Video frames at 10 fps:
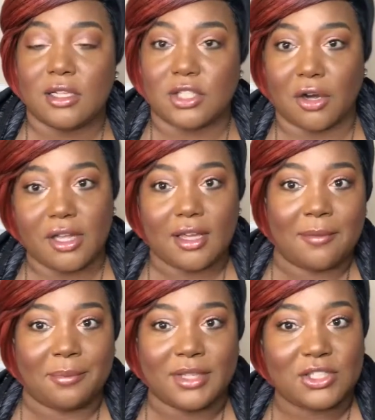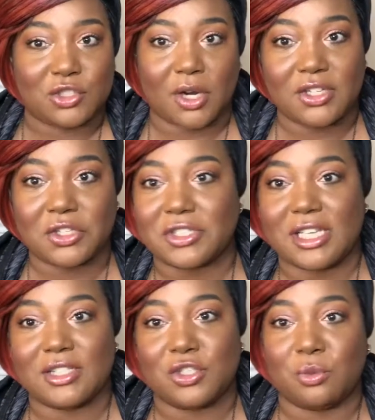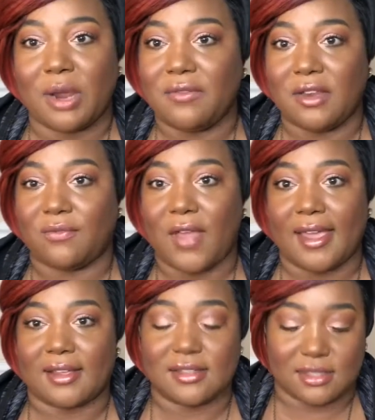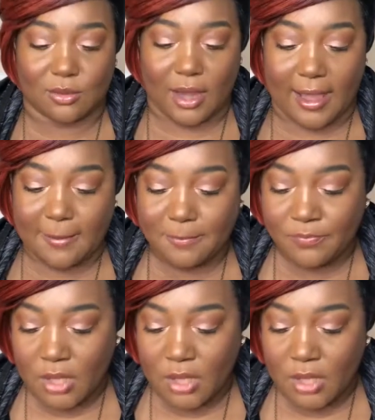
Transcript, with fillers: turning complete strangers into raving fans, okay?